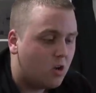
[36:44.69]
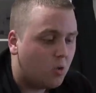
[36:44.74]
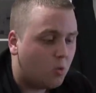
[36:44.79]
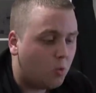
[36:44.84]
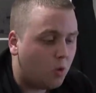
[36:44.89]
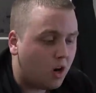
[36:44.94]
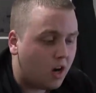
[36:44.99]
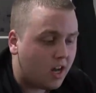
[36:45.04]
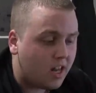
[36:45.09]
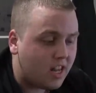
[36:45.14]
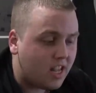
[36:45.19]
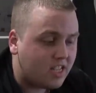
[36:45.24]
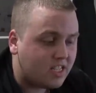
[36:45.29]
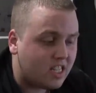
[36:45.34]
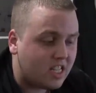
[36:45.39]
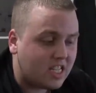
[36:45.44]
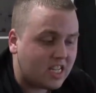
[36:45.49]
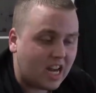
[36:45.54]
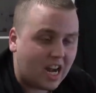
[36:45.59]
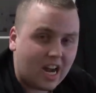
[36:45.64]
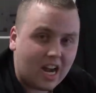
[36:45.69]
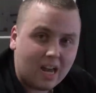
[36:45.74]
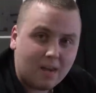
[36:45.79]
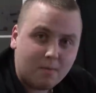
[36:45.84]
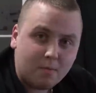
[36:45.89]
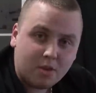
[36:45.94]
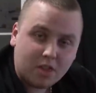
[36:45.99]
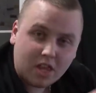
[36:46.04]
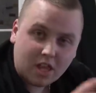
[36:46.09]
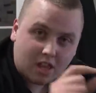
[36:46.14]
One is the
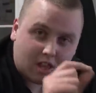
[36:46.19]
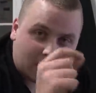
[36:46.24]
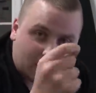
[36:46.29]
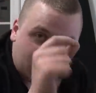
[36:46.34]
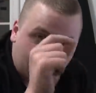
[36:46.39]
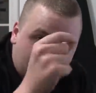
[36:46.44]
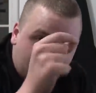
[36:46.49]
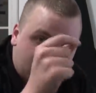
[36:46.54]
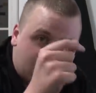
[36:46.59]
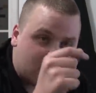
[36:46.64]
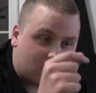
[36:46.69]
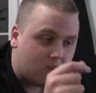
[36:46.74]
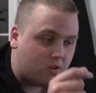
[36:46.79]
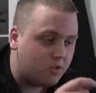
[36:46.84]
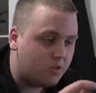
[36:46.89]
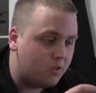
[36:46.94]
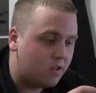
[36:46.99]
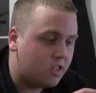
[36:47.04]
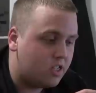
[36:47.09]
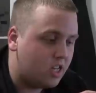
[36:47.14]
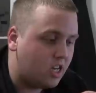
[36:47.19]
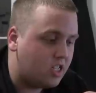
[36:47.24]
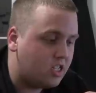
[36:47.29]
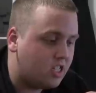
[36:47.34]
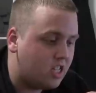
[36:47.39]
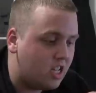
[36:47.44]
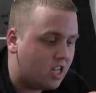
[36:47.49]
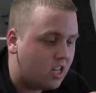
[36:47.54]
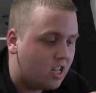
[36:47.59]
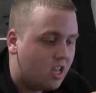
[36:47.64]
time thing, the little thing you use to
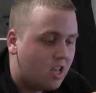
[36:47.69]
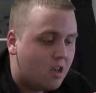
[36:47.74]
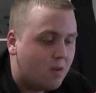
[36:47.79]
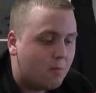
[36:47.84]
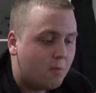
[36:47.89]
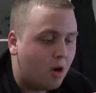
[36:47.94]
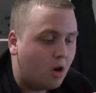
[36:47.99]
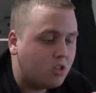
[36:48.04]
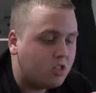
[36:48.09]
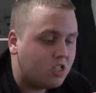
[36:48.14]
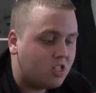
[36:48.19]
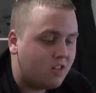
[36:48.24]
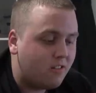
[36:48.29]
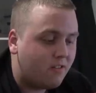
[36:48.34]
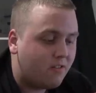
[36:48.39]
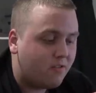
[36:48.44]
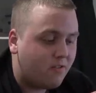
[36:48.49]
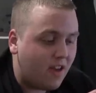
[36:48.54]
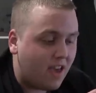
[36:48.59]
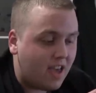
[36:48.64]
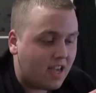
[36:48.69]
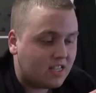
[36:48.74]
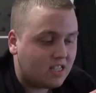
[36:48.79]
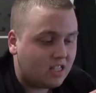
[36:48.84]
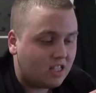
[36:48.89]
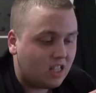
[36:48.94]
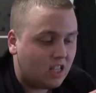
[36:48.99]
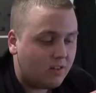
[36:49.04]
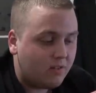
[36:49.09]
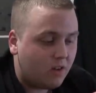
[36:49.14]
adjust it. Most of the fakes
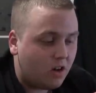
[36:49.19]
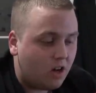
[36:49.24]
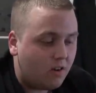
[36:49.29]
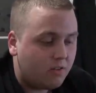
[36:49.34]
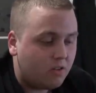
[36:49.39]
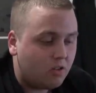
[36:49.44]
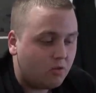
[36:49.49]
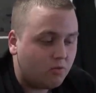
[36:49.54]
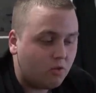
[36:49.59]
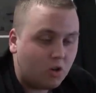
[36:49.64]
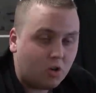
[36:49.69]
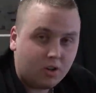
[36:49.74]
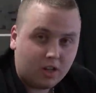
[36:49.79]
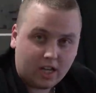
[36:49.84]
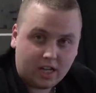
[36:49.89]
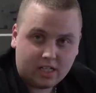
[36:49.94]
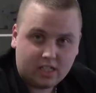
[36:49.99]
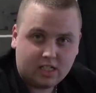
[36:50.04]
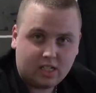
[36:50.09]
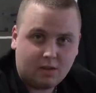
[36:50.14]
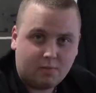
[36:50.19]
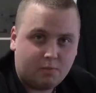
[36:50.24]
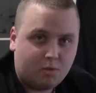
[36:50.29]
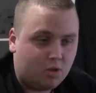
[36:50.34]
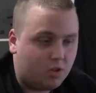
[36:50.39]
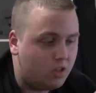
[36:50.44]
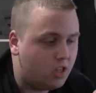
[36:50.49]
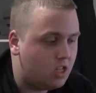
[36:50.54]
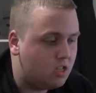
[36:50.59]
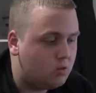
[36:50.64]
leave off the Rolex
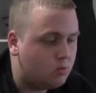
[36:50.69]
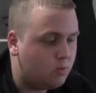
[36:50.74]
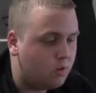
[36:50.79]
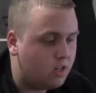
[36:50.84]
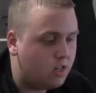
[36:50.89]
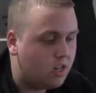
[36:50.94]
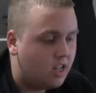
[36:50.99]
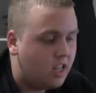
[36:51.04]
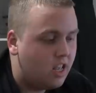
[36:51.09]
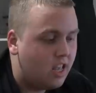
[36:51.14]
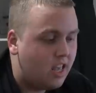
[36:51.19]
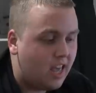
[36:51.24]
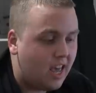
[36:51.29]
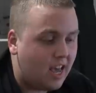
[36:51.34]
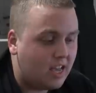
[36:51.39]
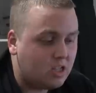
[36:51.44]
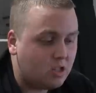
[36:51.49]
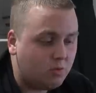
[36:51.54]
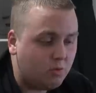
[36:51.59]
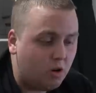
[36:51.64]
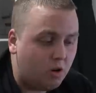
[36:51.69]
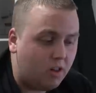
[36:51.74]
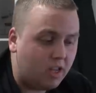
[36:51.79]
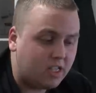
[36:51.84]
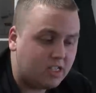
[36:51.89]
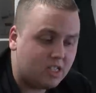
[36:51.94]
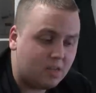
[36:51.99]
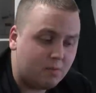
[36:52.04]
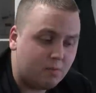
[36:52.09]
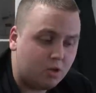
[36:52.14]
symbol. This one has the
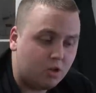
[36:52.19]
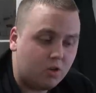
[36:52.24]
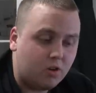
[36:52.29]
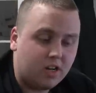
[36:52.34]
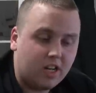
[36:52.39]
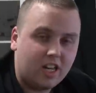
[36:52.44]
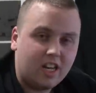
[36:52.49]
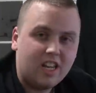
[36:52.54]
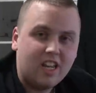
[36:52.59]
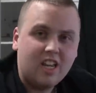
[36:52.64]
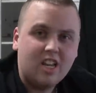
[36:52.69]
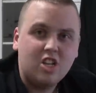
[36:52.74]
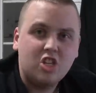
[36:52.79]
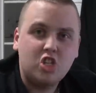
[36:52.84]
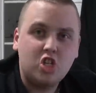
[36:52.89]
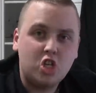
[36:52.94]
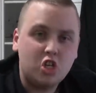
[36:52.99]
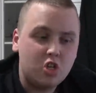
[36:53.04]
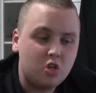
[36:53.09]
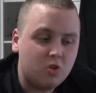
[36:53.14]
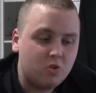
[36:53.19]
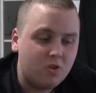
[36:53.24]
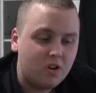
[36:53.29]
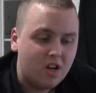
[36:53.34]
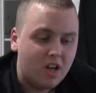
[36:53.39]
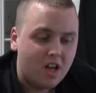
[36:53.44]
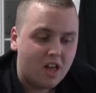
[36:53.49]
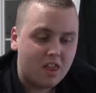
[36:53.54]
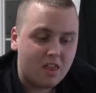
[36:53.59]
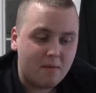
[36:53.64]
Rolex symbol on it. Two,
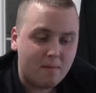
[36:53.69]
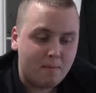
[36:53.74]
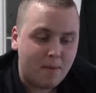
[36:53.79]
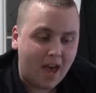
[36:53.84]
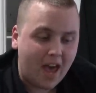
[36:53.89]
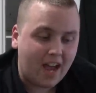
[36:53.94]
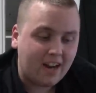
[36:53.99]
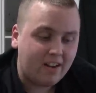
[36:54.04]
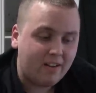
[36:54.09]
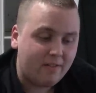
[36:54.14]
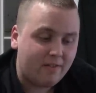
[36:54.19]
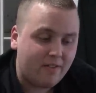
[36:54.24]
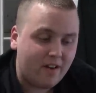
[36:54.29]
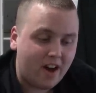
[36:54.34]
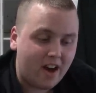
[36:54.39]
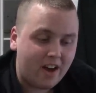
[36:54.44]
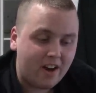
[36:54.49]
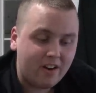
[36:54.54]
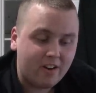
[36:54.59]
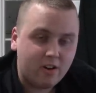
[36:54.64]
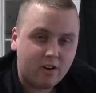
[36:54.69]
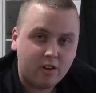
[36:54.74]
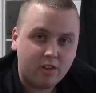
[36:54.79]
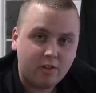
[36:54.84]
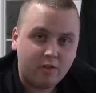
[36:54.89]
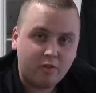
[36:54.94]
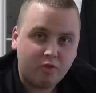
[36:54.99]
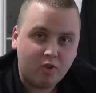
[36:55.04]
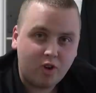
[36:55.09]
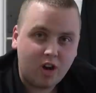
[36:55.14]
the magnifier on
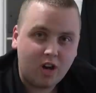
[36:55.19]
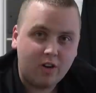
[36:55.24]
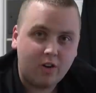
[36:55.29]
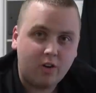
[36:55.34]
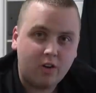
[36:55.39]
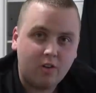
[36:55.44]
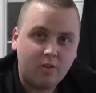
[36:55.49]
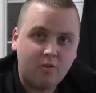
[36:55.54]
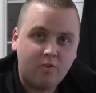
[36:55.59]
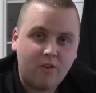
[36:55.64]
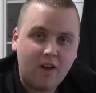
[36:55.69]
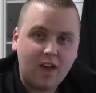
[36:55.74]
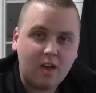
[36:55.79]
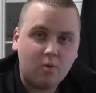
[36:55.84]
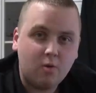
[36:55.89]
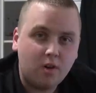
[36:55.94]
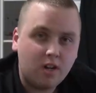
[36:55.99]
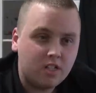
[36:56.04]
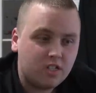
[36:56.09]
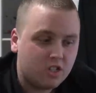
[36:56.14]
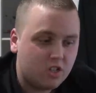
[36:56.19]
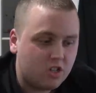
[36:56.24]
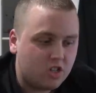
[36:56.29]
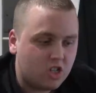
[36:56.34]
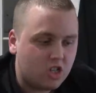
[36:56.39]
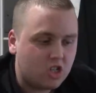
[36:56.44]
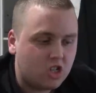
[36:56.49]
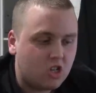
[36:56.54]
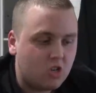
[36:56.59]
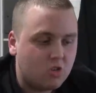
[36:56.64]
the front. On the fake ones, you
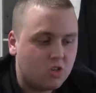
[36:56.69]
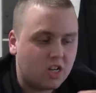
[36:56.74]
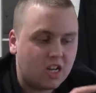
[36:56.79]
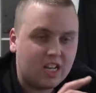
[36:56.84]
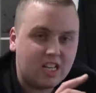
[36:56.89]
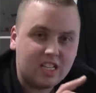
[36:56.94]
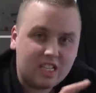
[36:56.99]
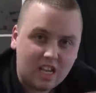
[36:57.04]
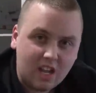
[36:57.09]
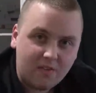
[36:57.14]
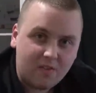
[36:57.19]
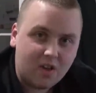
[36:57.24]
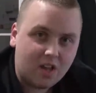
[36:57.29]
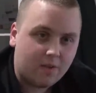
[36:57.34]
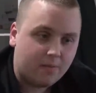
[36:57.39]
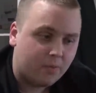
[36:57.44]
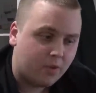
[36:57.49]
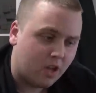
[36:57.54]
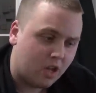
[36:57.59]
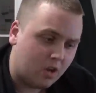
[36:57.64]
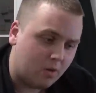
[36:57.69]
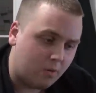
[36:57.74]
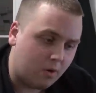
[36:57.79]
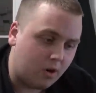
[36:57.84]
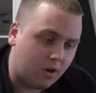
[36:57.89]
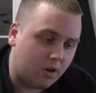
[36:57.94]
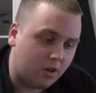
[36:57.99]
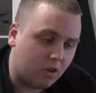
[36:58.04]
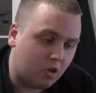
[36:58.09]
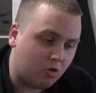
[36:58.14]
just usually a divot,
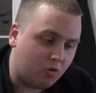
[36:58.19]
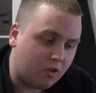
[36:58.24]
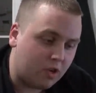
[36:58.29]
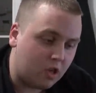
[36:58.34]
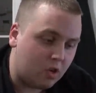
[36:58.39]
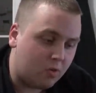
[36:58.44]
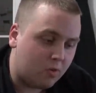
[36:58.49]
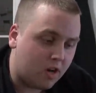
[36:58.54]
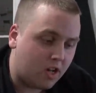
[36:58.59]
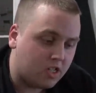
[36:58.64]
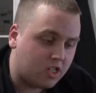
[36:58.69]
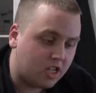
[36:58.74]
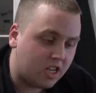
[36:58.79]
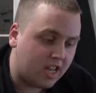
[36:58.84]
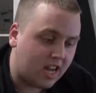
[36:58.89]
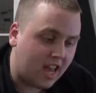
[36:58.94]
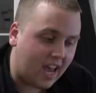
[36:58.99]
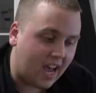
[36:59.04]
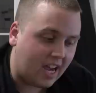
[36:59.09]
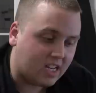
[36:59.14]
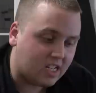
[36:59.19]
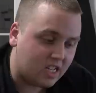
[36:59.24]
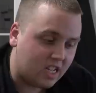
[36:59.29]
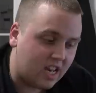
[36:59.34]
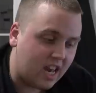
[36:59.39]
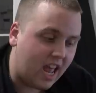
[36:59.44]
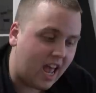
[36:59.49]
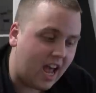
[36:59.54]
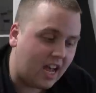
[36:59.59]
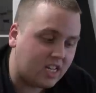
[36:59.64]
where on the real ones, it can actually,
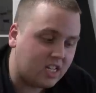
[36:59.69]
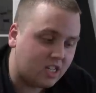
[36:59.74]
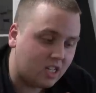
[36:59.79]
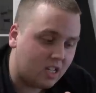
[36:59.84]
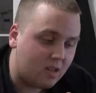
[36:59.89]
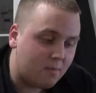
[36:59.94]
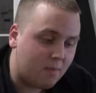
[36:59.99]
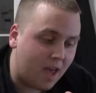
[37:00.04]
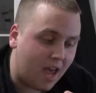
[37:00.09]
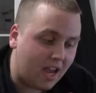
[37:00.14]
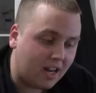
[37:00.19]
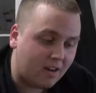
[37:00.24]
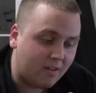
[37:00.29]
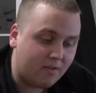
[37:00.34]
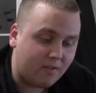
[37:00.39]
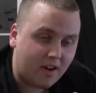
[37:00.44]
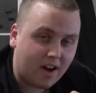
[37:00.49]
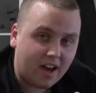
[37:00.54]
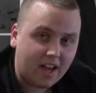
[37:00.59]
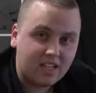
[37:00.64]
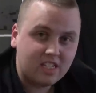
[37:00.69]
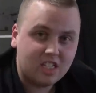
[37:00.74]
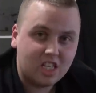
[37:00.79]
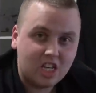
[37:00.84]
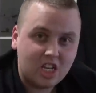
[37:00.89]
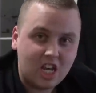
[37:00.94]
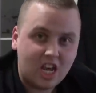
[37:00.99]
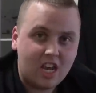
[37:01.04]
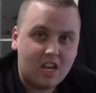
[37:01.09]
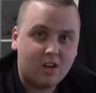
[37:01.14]
it actually magnifies the
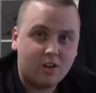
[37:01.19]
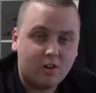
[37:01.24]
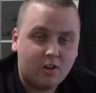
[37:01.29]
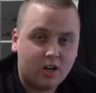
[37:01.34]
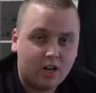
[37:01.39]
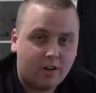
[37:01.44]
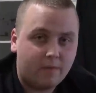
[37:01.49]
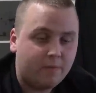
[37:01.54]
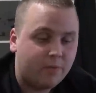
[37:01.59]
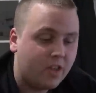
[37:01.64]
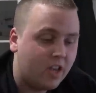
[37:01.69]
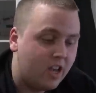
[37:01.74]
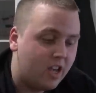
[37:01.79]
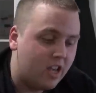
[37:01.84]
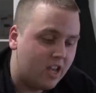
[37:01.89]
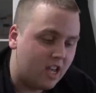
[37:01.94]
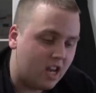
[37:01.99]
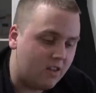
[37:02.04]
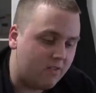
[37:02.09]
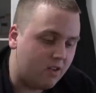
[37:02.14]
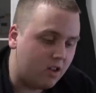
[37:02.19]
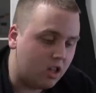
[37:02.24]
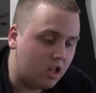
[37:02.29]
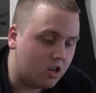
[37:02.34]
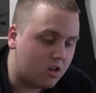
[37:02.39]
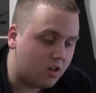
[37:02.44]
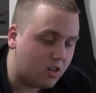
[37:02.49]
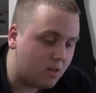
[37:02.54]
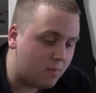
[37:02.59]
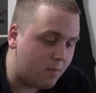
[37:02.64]
date on it. And if you
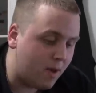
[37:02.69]
look on the